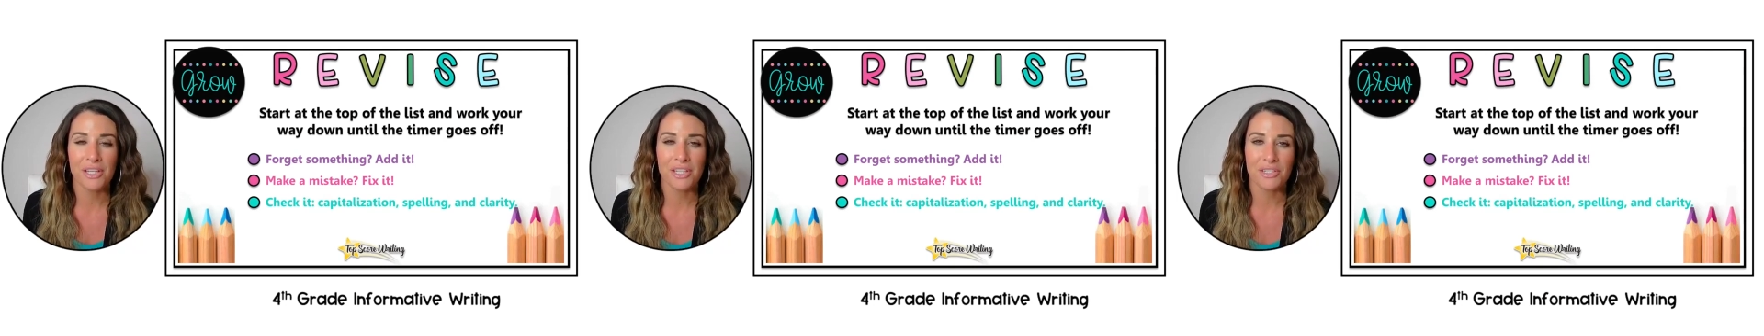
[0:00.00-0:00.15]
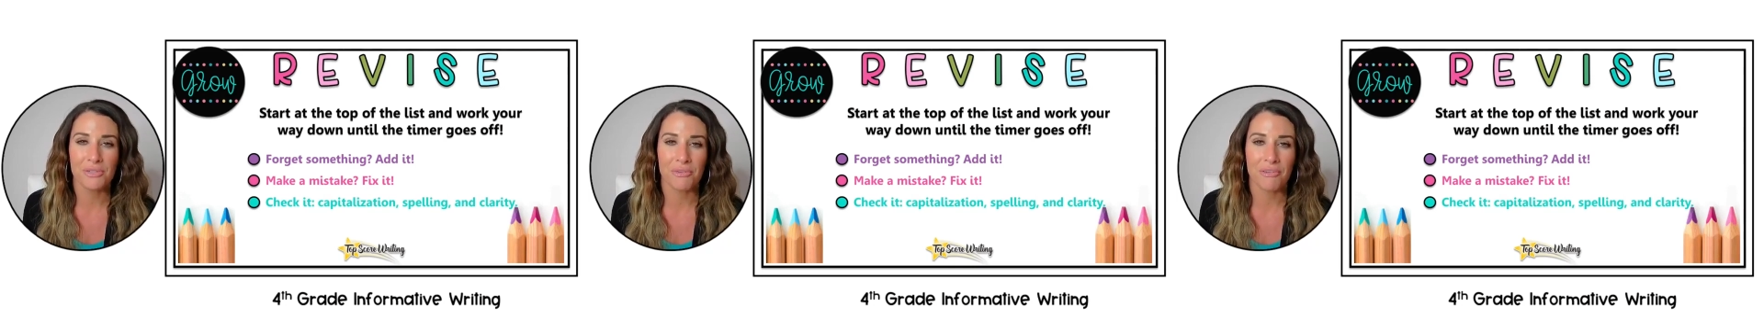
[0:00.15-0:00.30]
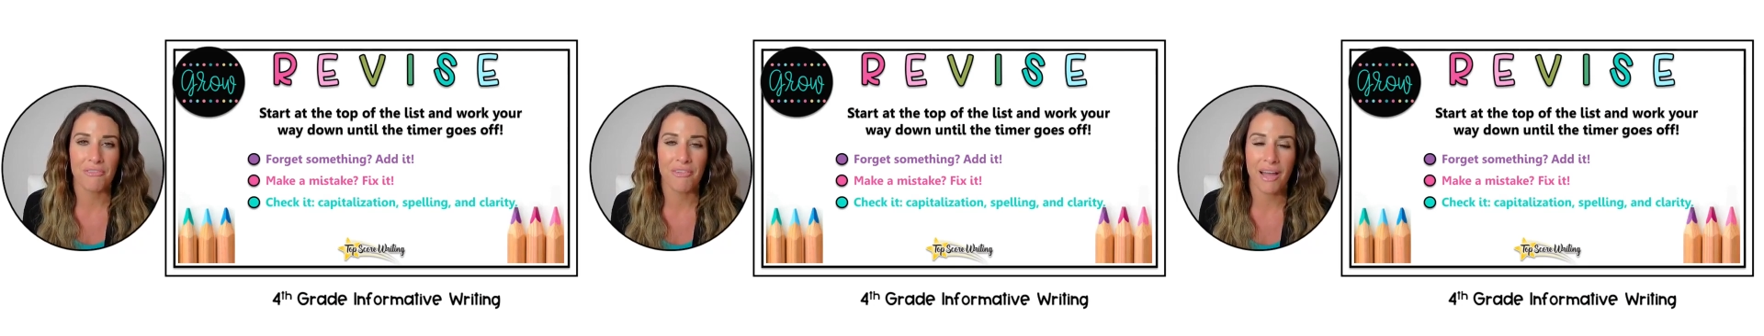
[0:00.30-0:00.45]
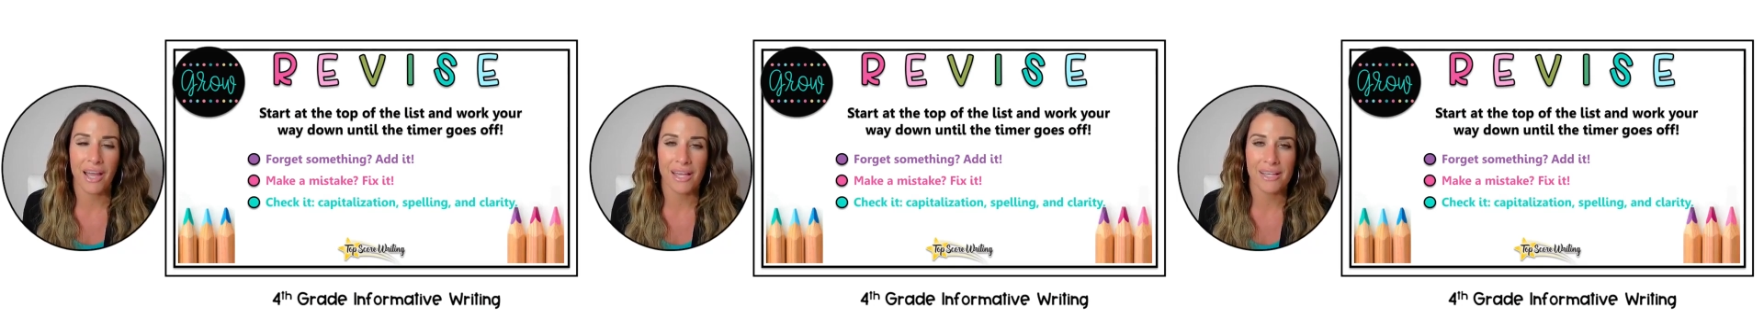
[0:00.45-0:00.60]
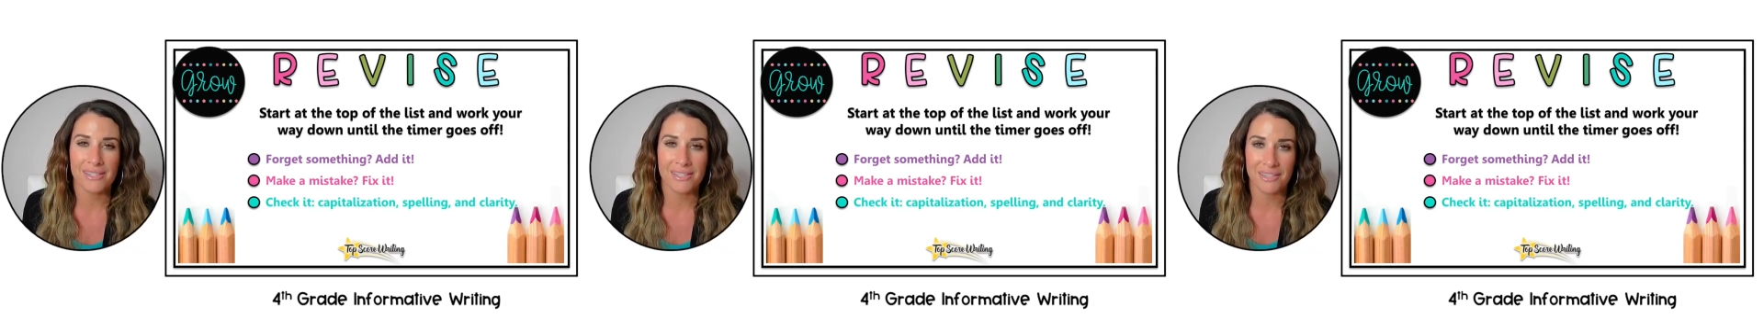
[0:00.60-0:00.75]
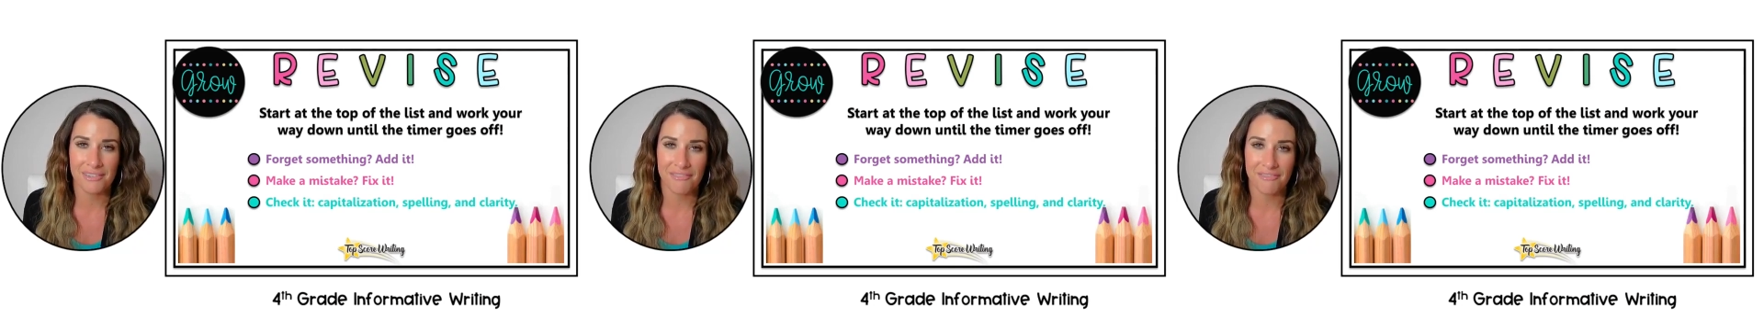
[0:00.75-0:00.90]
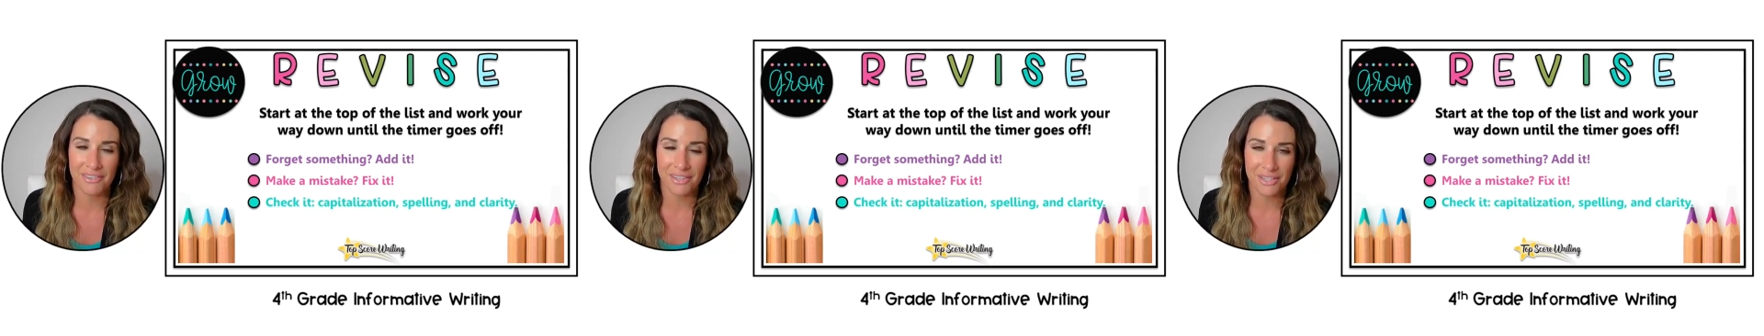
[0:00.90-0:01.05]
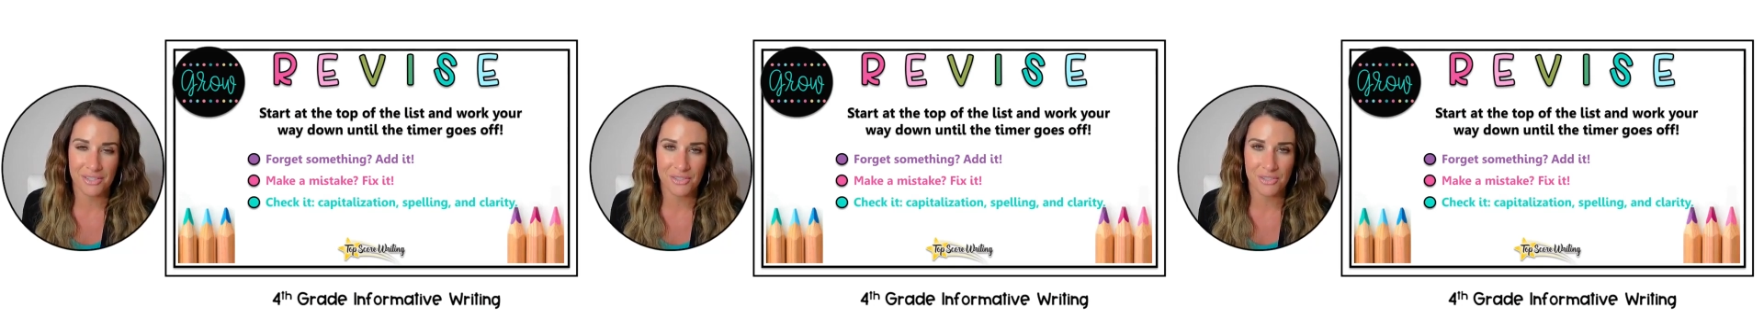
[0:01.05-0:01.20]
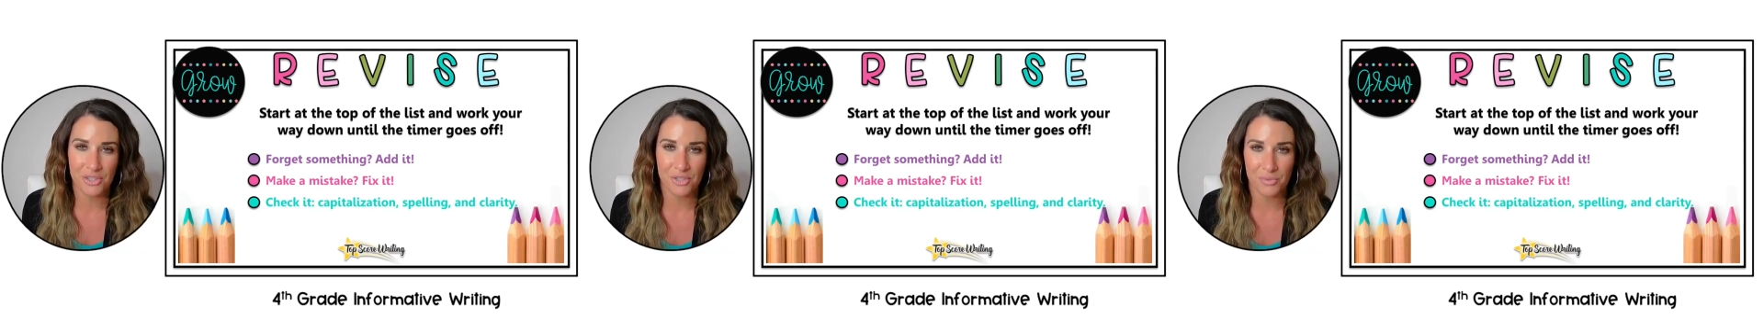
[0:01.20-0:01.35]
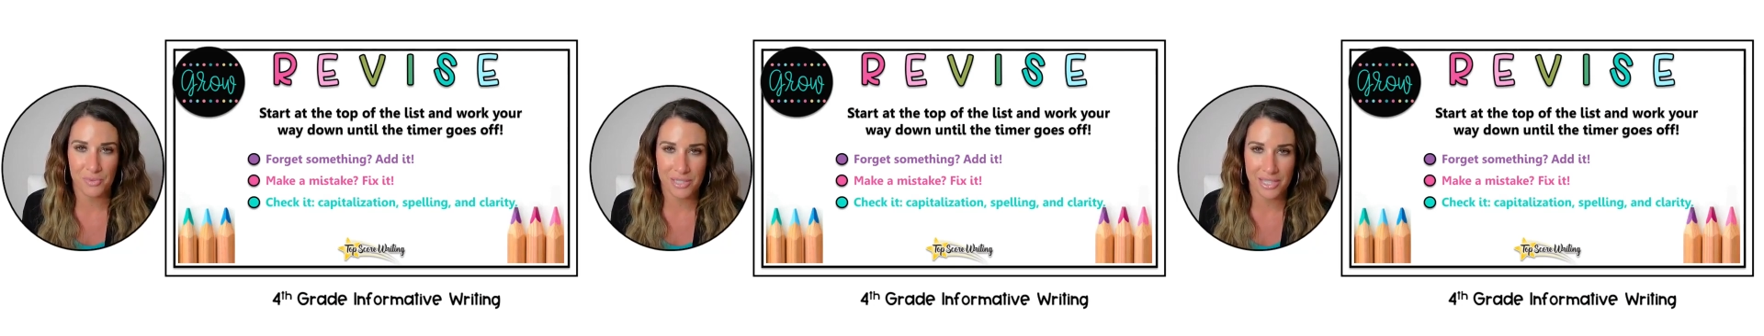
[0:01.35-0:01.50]
to revise and fix
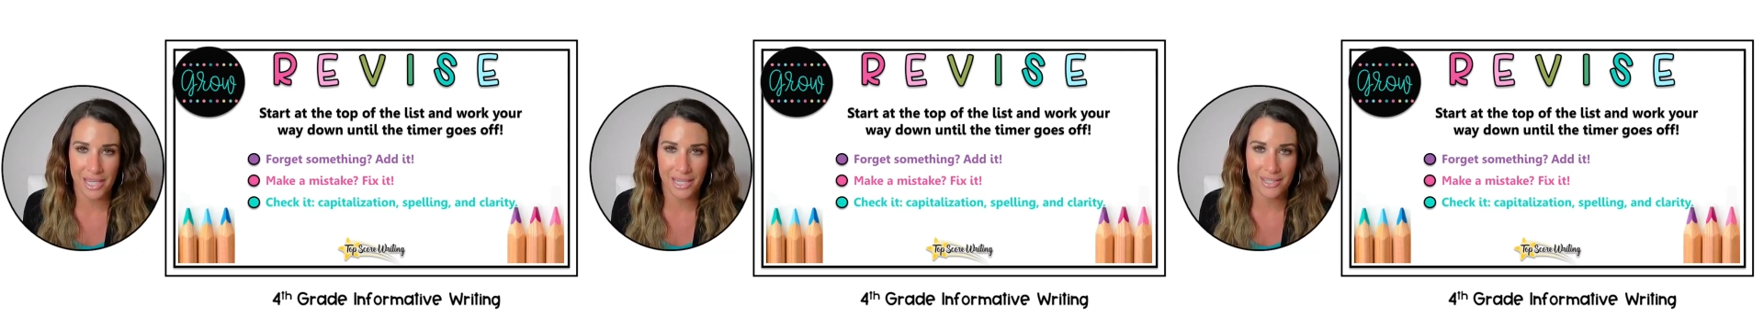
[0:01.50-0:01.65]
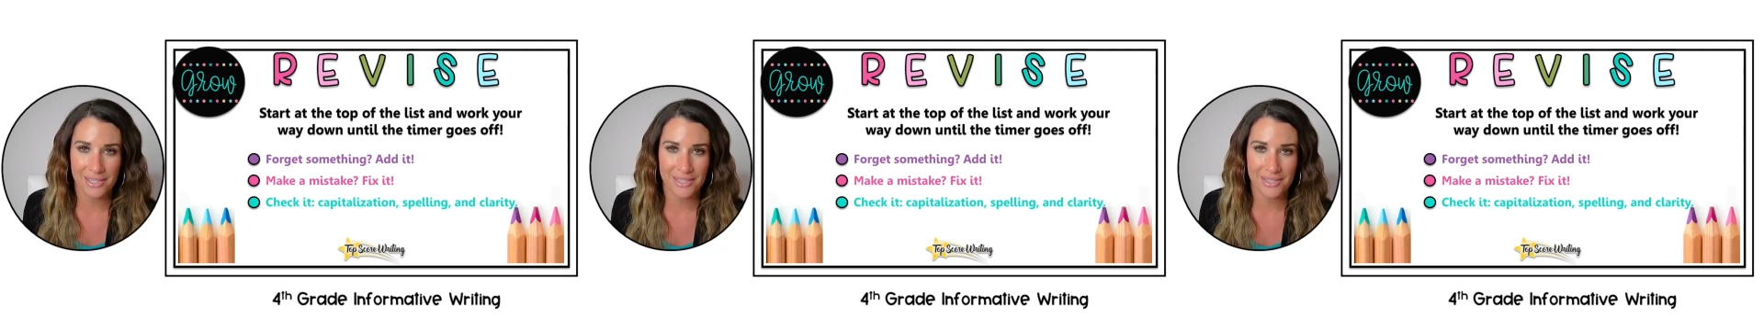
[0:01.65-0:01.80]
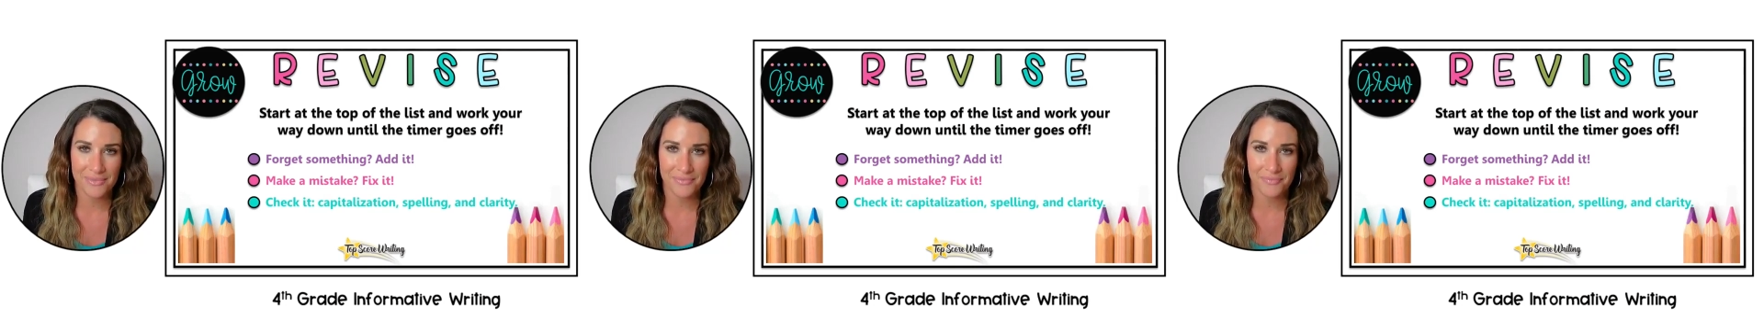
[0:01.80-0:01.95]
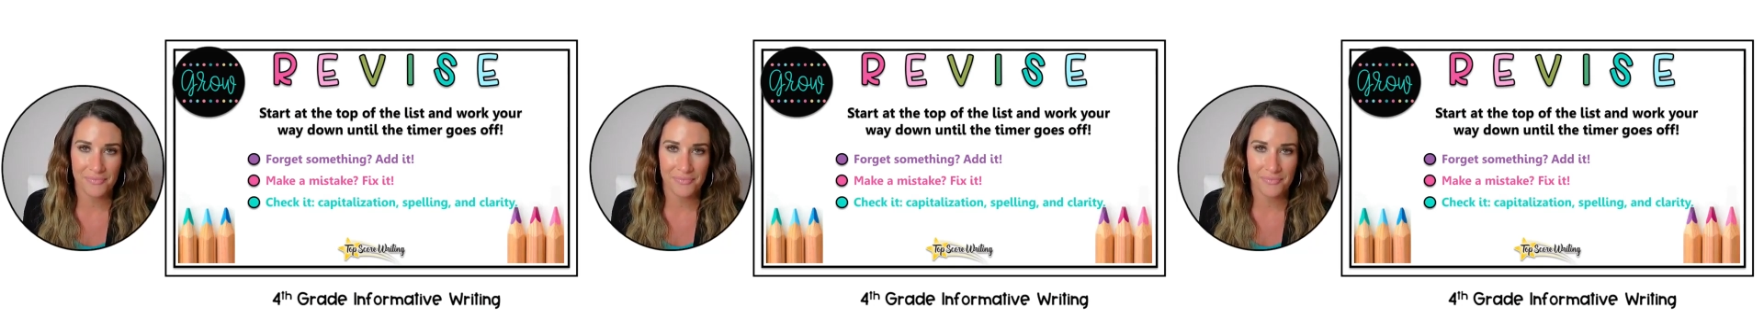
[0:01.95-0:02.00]
those mistakes.